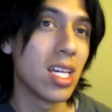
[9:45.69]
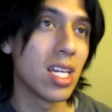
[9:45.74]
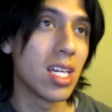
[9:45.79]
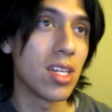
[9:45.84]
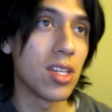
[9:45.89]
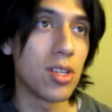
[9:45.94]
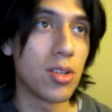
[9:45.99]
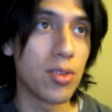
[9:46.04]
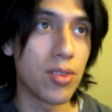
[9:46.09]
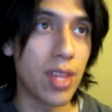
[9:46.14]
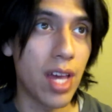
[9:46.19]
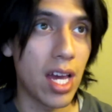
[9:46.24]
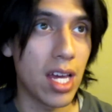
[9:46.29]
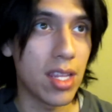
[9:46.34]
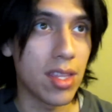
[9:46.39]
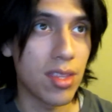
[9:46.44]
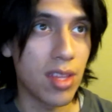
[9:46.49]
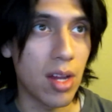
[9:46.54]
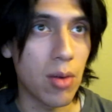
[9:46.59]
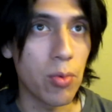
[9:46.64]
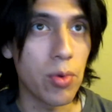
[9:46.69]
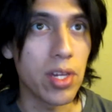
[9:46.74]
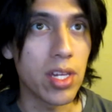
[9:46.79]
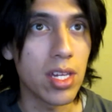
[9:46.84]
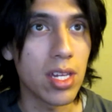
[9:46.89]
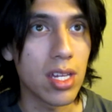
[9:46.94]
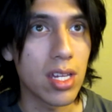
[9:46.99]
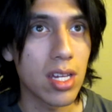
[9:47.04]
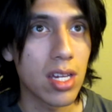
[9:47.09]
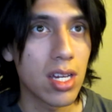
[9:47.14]
you know, that
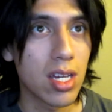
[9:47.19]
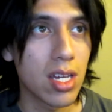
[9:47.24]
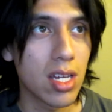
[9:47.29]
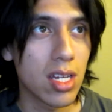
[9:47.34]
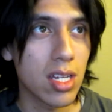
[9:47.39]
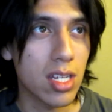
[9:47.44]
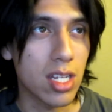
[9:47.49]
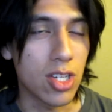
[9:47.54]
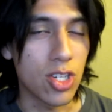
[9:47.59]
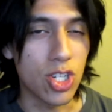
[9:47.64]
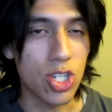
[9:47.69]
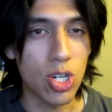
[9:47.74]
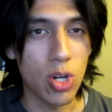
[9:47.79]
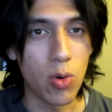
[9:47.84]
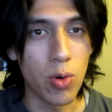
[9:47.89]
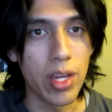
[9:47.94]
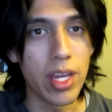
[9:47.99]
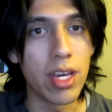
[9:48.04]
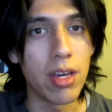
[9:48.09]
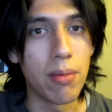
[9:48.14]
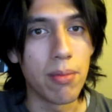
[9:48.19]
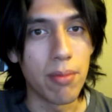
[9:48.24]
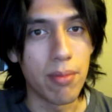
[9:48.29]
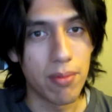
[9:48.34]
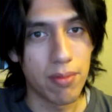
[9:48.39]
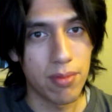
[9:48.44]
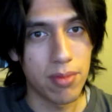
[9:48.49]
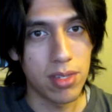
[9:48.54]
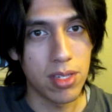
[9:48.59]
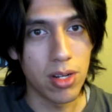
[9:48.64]
we can show him,
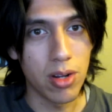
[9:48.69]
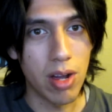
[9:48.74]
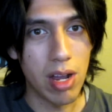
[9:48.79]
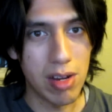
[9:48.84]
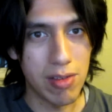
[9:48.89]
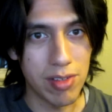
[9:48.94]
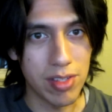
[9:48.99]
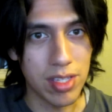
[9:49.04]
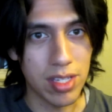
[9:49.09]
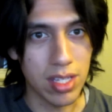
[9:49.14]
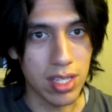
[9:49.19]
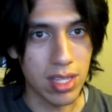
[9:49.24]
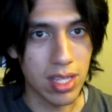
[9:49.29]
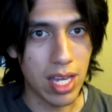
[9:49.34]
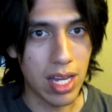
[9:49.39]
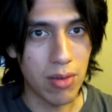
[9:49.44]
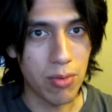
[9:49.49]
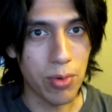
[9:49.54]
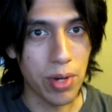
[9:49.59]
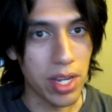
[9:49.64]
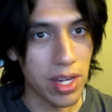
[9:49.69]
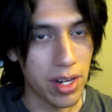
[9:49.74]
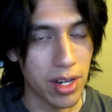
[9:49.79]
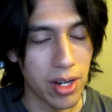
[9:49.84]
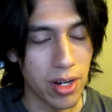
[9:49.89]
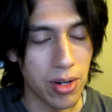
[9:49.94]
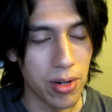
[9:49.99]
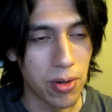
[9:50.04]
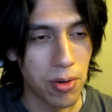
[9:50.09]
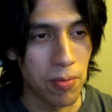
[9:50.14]
you know, everything that we
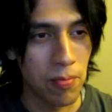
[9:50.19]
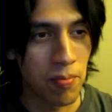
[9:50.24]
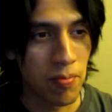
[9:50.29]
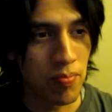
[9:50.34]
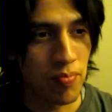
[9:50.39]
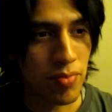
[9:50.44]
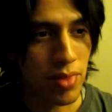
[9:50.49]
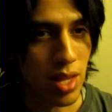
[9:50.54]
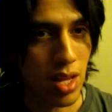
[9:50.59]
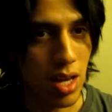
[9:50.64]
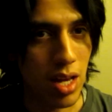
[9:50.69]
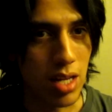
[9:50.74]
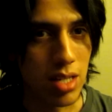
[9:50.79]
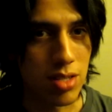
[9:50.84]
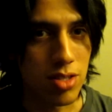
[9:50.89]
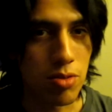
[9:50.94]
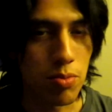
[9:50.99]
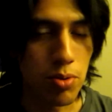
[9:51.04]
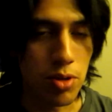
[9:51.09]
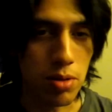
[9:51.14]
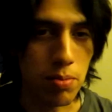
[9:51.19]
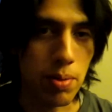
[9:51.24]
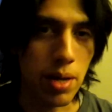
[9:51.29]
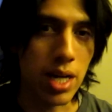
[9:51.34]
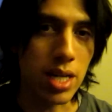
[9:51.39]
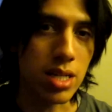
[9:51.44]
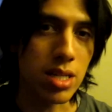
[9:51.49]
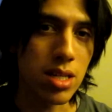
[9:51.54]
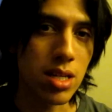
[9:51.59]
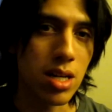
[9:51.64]
know, and to bring
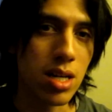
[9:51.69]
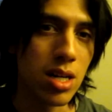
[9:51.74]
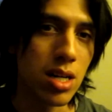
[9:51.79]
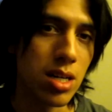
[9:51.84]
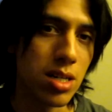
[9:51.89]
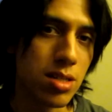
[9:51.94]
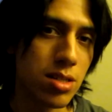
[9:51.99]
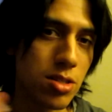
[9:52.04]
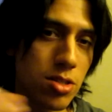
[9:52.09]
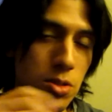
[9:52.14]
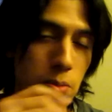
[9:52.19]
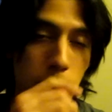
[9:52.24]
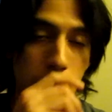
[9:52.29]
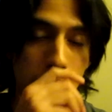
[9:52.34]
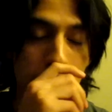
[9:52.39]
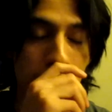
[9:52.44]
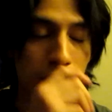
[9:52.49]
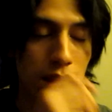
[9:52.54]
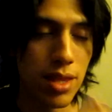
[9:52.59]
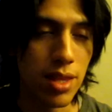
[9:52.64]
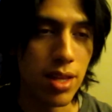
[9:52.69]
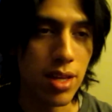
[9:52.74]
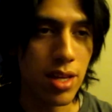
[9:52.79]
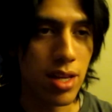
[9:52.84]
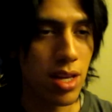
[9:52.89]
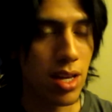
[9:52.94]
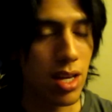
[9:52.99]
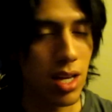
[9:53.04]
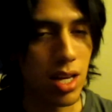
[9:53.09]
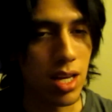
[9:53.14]
back to Japan.
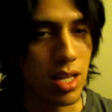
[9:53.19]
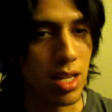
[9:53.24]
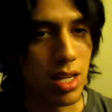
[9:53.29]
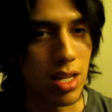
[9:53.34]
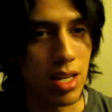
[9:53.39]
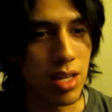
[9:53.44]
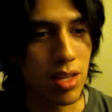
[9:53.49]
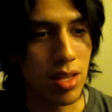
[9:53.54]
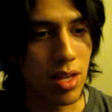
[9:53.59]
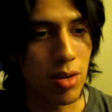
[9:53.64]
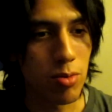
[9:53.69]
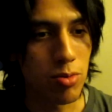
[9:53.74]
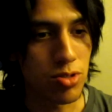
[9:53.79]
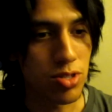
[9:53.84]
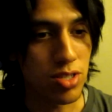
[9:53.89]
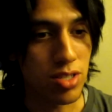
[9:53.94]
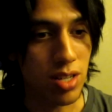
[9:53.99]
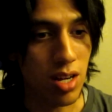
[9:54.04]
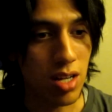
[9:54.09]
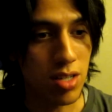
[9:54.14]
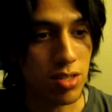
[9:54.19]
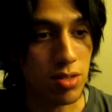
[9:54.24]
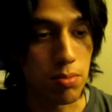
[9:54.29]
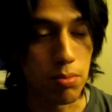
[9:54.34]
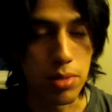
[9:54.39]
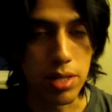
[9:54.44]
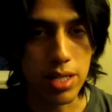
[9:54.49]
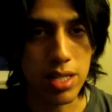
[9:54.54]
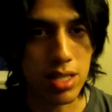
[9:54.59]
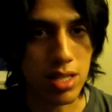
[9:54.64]
And it was just awesome
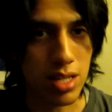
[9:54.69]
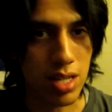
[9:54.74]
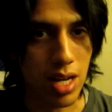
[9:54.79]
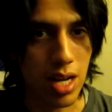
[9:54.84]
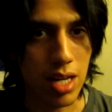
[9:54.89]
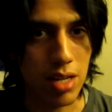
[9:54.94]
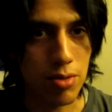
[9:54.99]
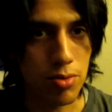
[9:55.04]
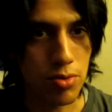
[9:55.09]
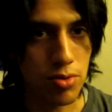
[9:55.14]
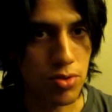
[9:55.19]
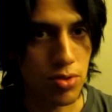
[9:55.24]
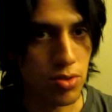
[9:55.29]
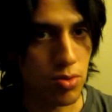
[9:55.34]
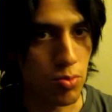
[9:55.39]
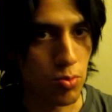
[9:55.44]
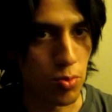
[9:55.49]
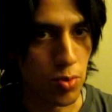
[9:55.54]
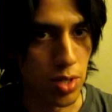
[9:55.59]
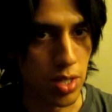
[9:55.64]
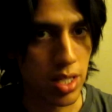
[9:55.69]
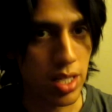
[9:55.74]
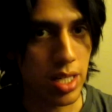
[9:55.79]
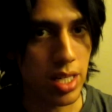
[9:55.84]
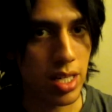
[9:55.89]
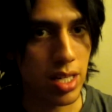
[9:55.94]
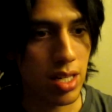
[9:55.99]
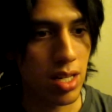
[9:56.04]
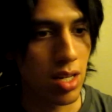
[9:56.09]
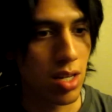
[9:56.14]
meeting the guy. He was
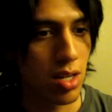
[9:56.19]
really